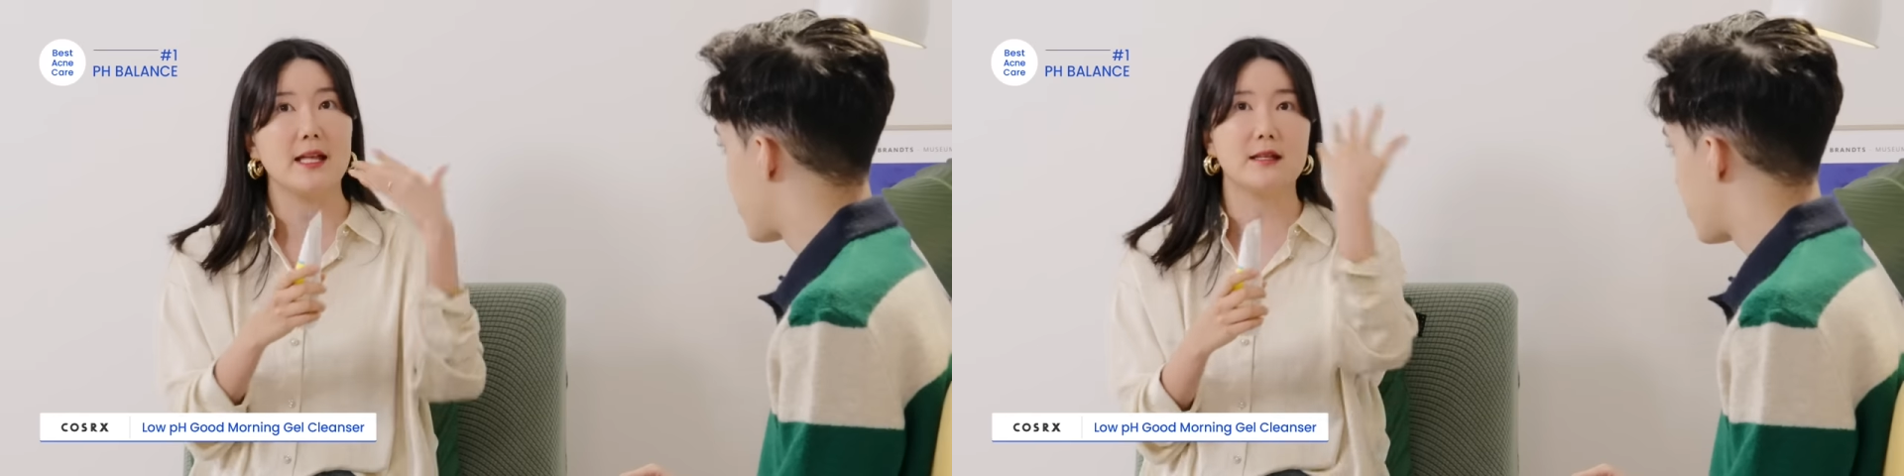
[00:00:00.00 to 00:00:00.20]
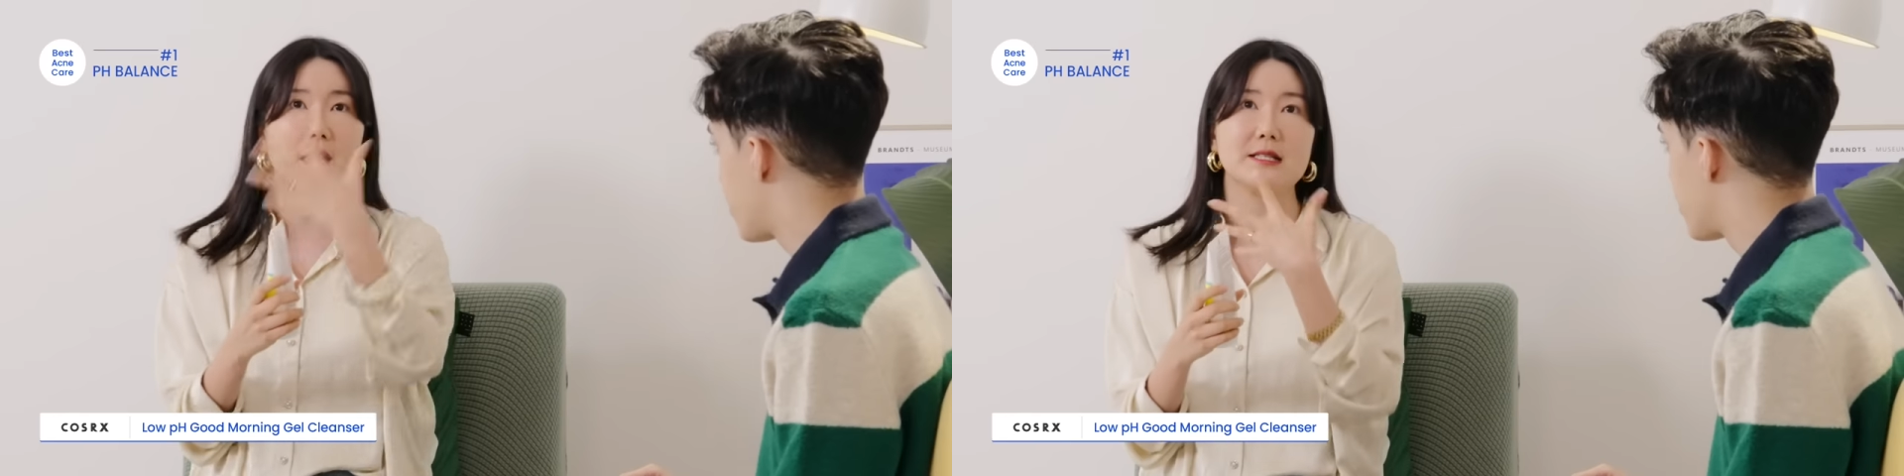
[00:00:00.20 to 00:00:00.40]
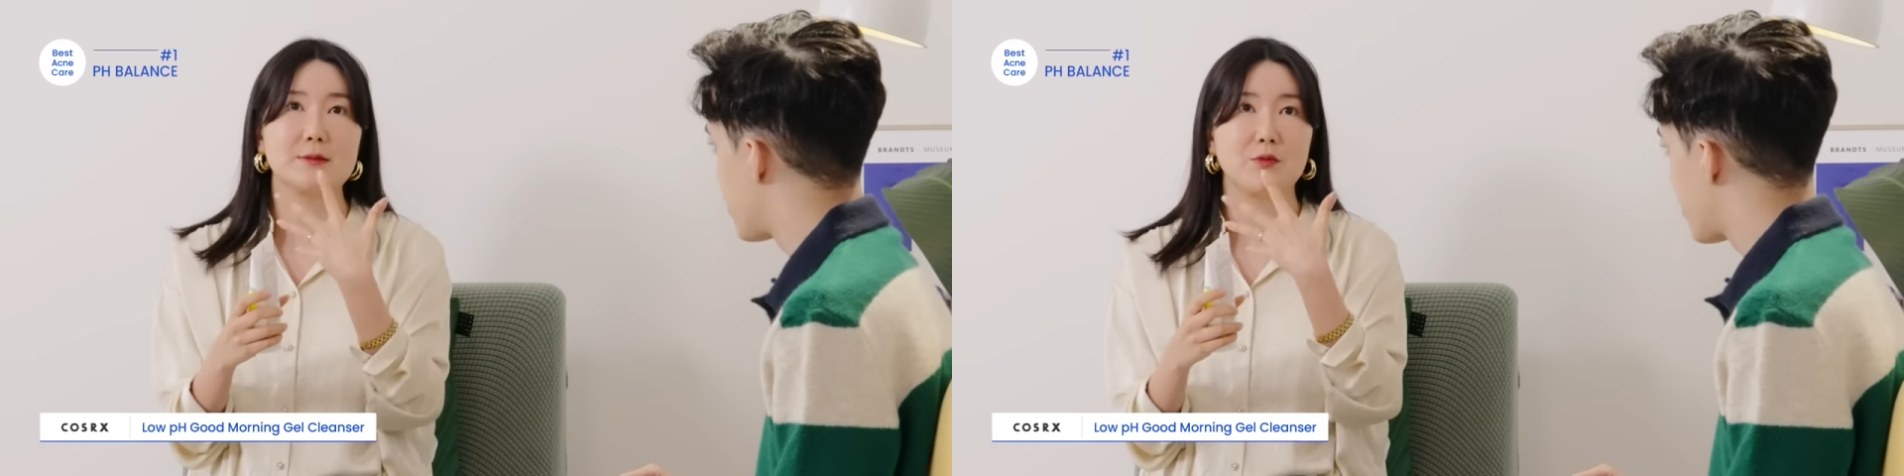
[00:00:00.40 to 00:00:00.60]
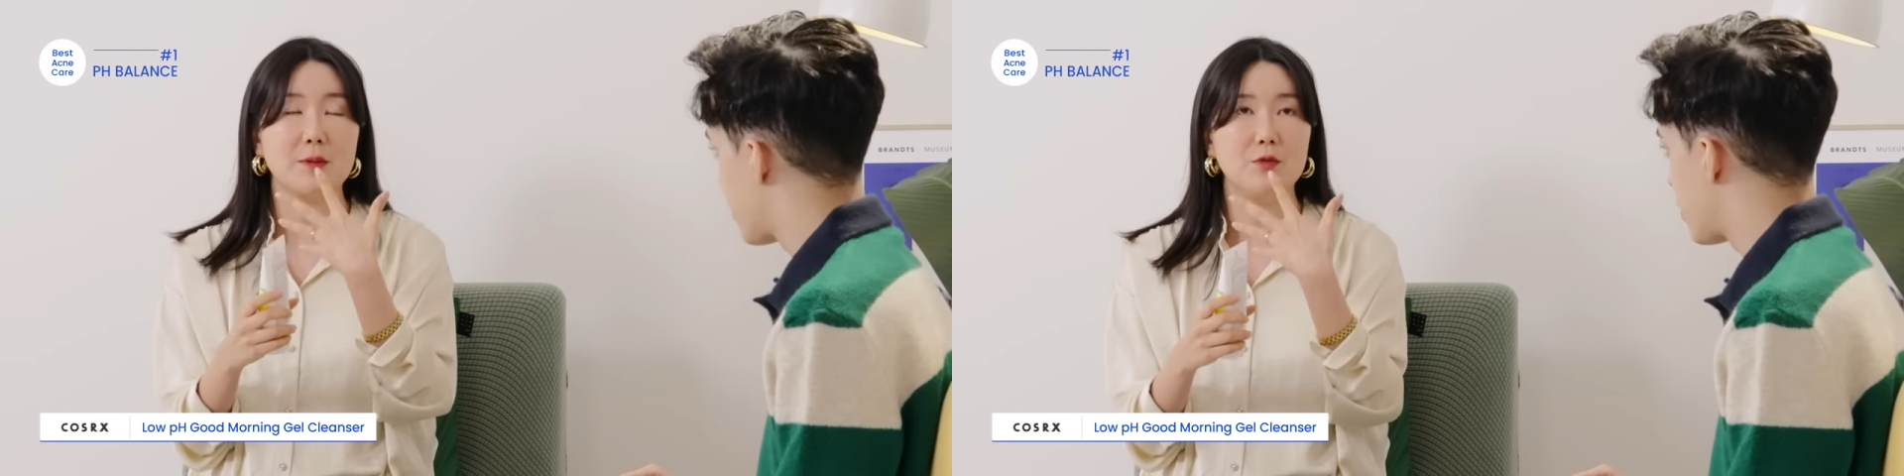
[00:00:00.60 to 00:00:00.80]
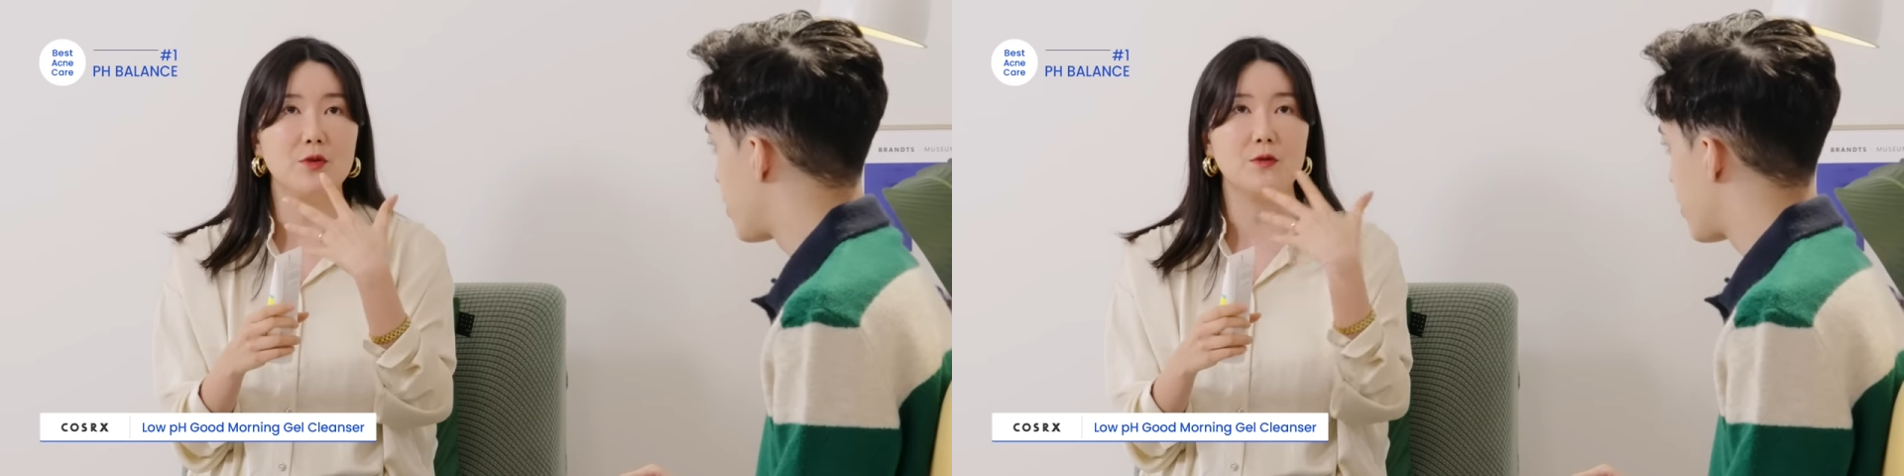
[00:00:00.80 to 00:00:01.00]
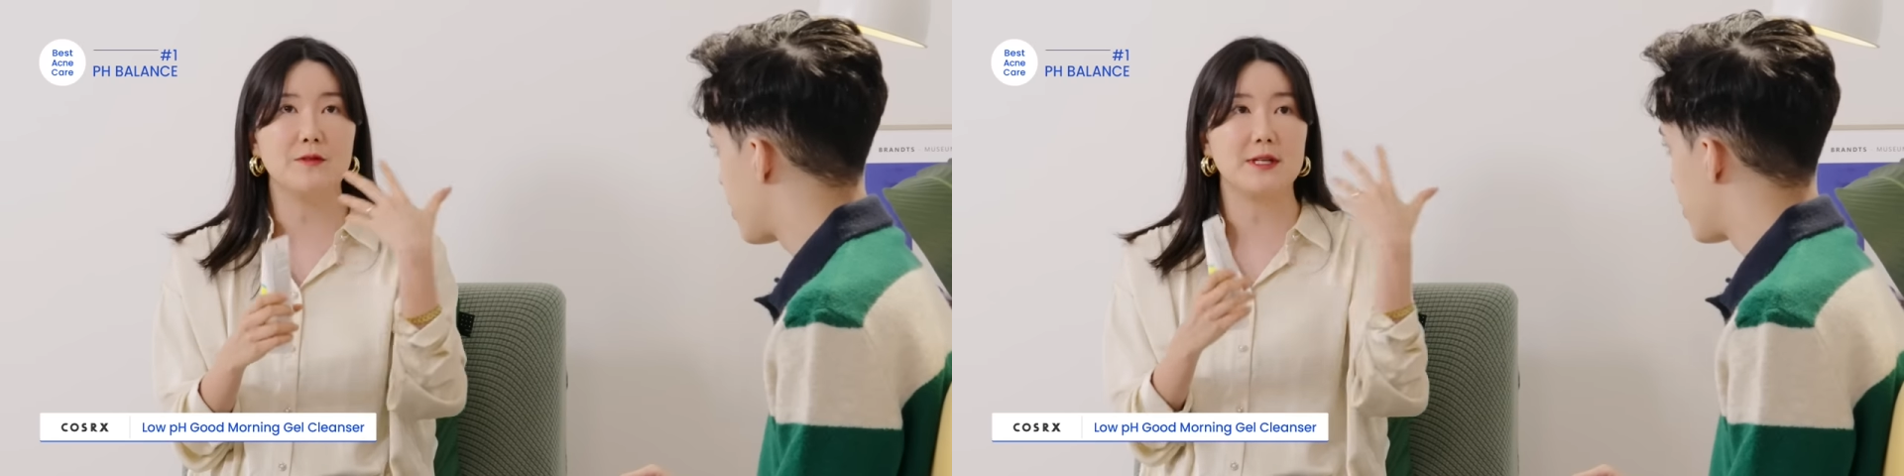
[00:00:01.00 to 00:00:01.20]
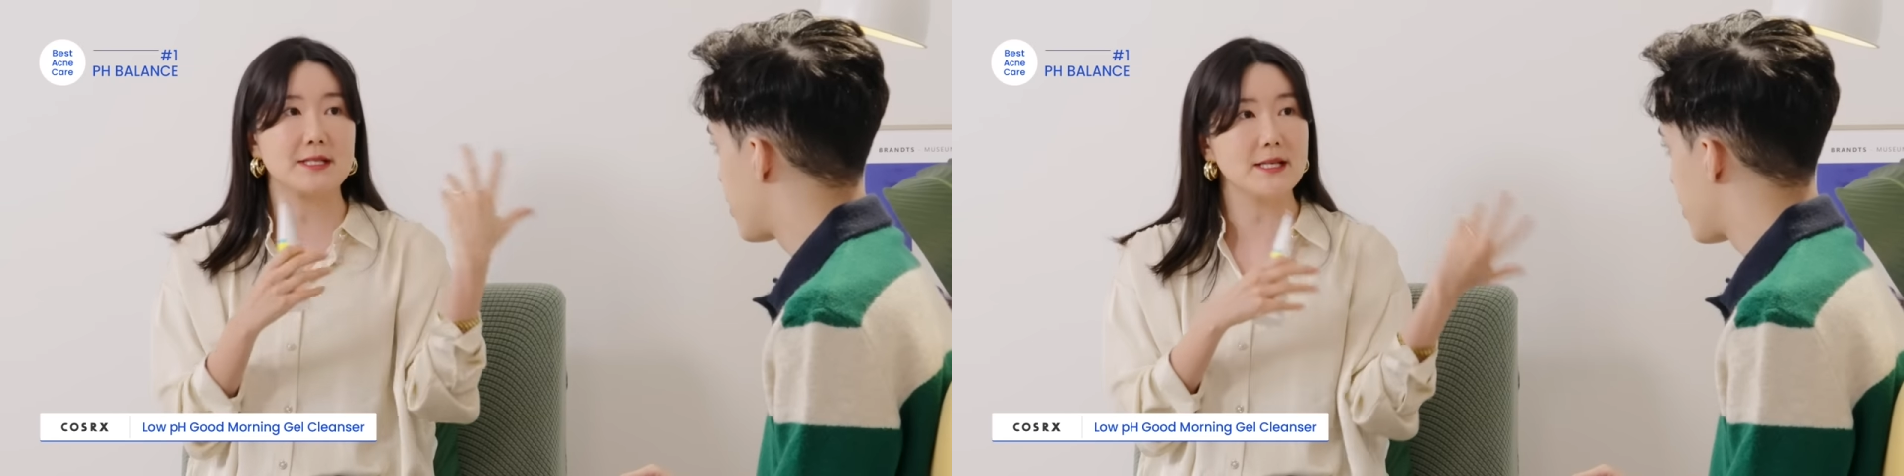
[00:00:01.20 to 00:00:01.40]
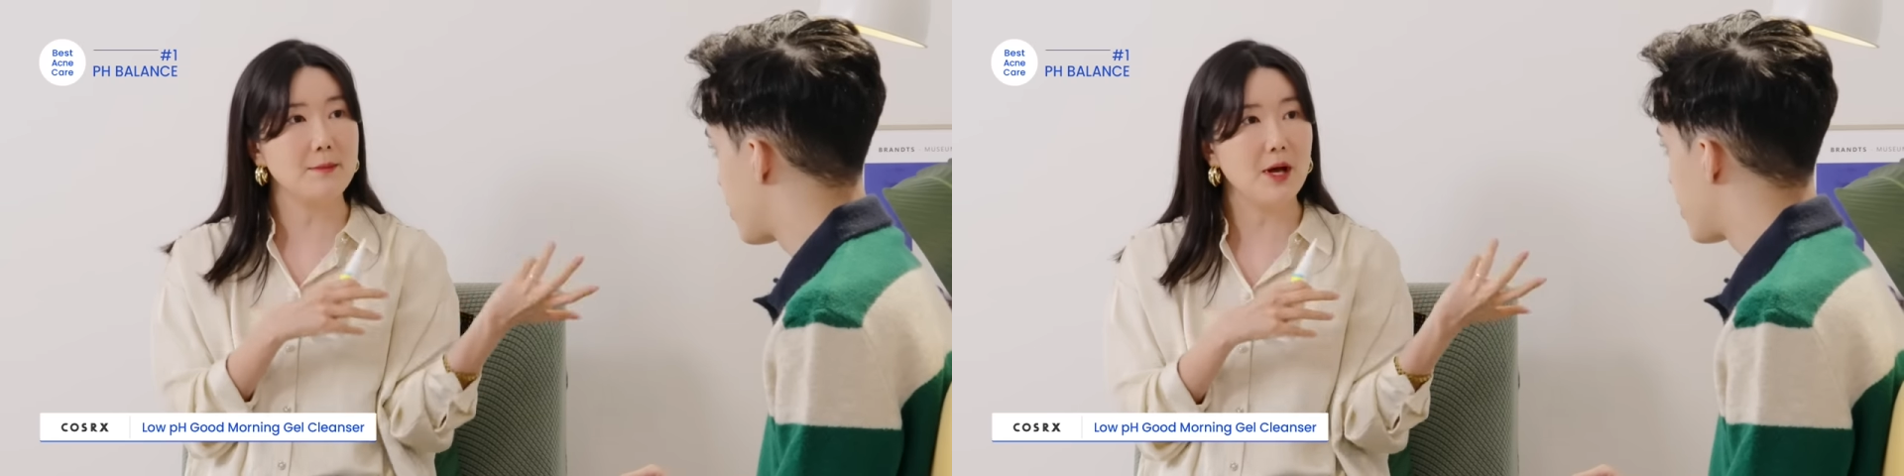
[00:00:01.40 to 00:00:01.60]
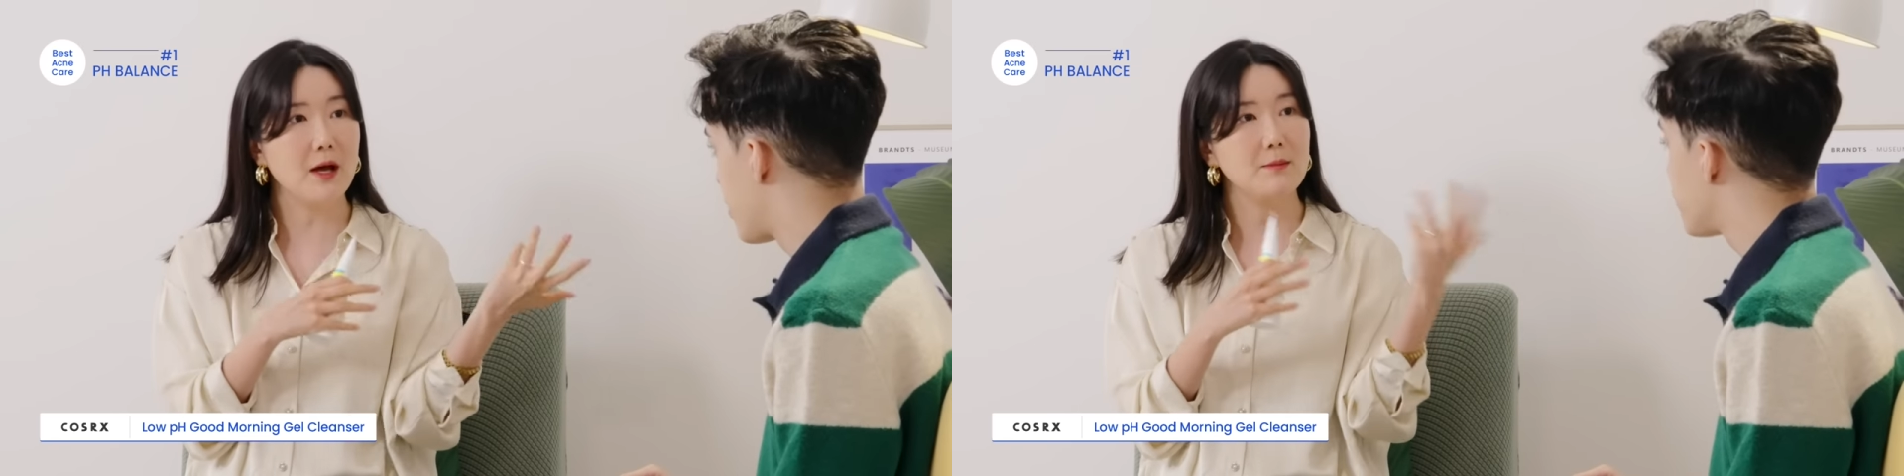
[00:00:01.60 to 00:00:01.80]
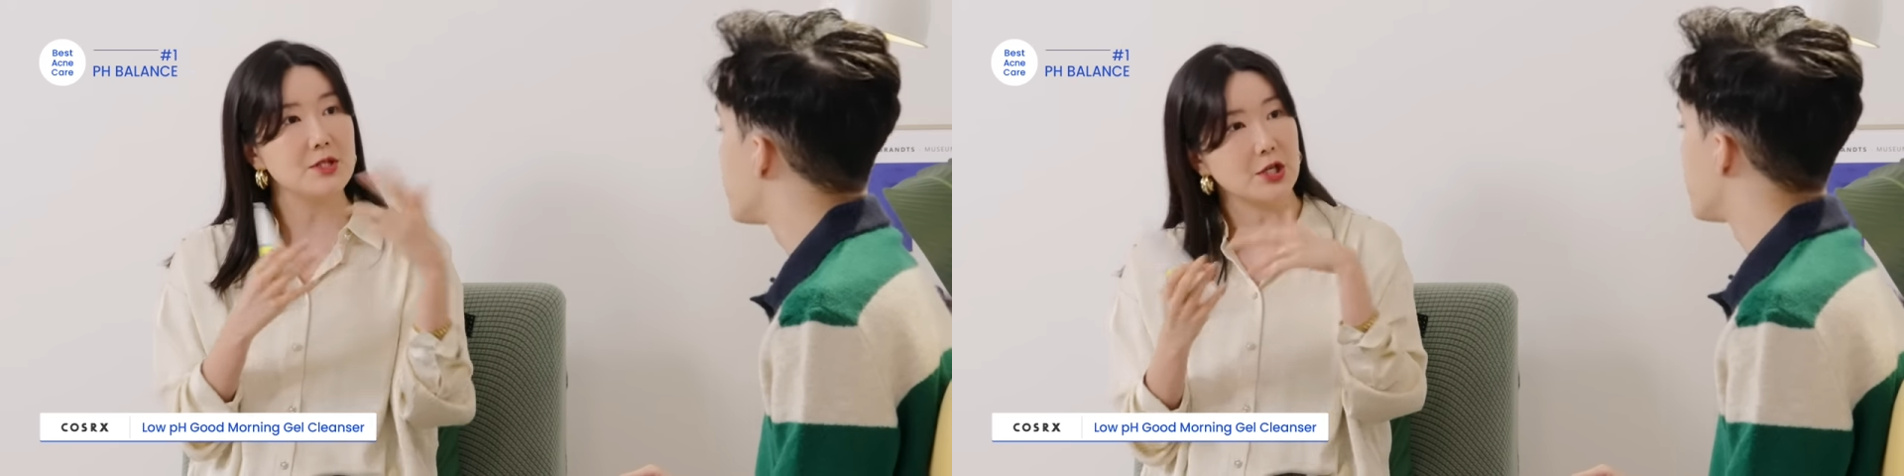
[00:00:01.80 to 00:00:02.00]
it does remove the sebum,